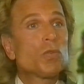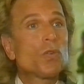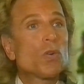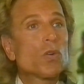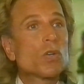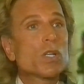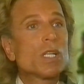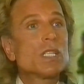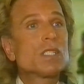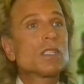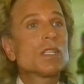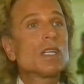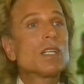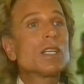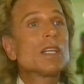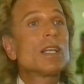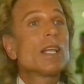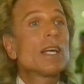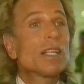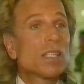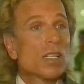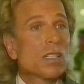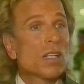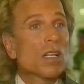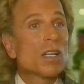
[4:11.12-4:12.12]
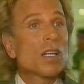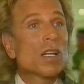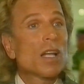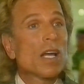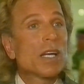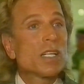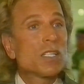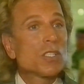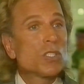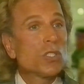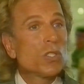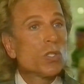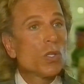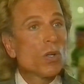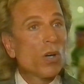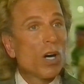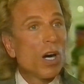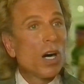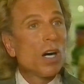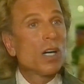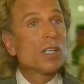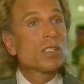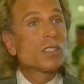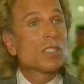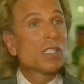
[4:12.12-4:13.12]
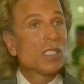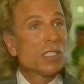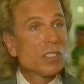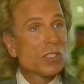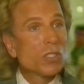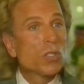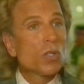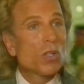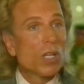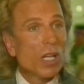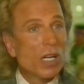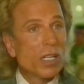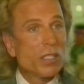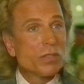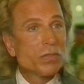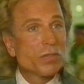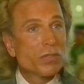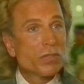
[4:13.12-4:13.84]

for it and let it enlighten your heart and your life.